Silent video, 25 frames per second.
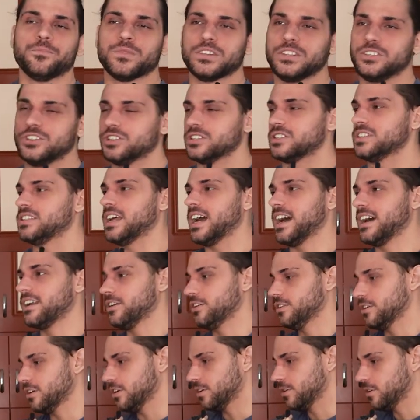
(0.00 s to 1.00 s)
just, I
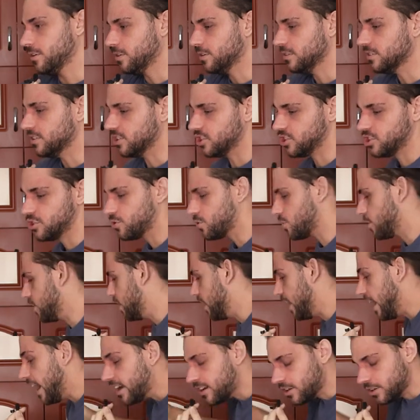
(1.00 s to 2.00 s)
don't know, destroy
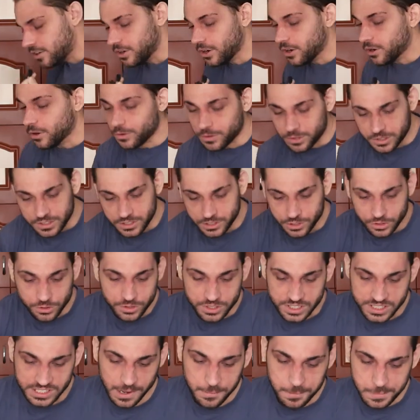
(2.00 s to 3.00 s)
it. I don't know, do
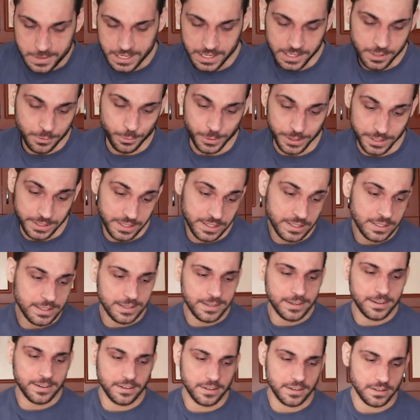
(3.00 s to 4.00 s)
something with it.
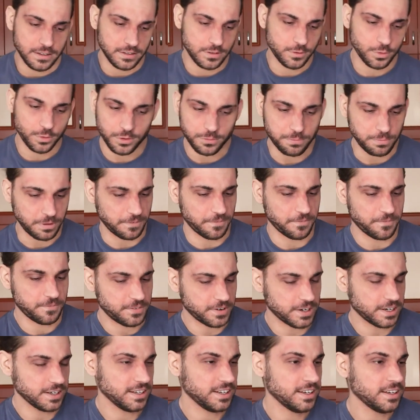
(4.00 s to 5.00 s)
It would be
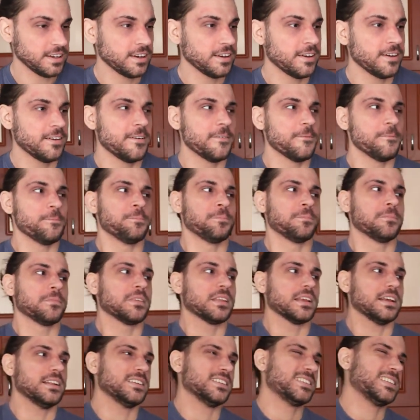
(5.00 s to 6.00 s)
funny.
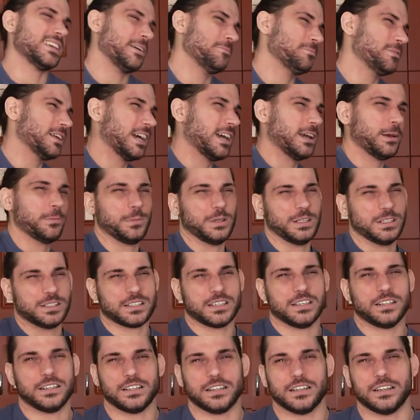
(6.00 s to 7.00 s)
At the same time, it's
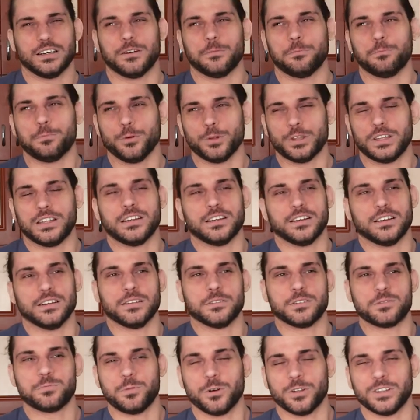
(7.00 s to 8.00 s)
gonna put
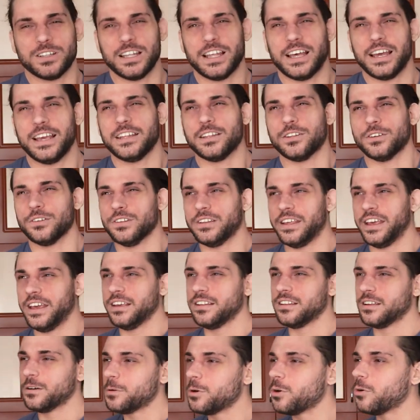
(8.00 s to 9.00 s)
a spotlight on
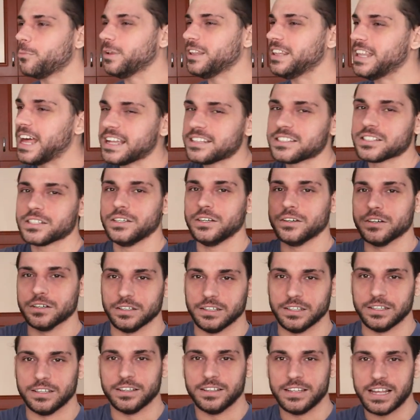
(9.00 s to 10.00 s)
AEW, but that's
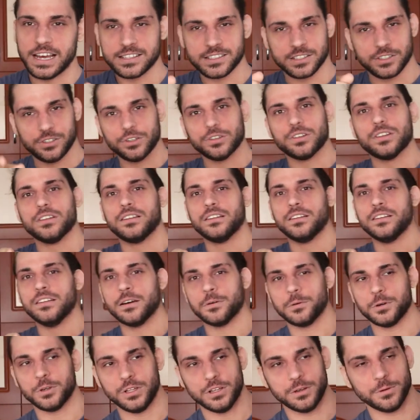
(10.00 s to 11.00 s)
good. That's good,
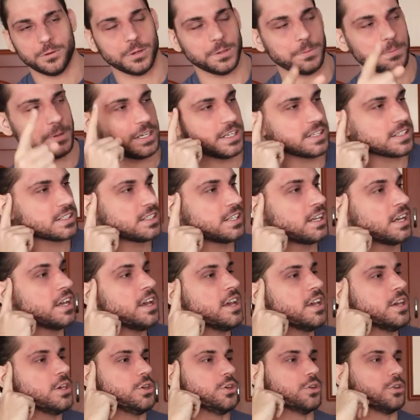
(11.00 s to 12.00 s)
WWE, because
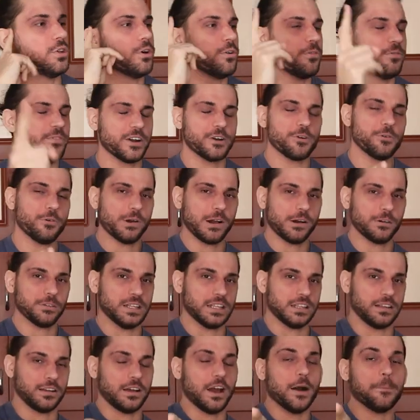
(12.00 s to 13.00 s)
you know very well
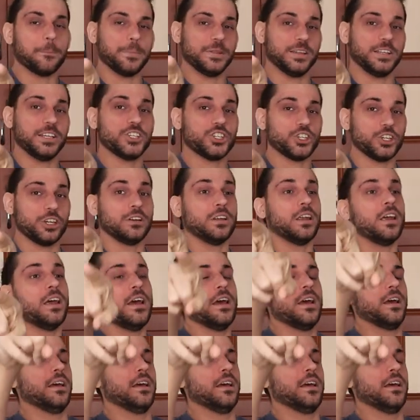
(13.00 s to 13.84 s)
the competition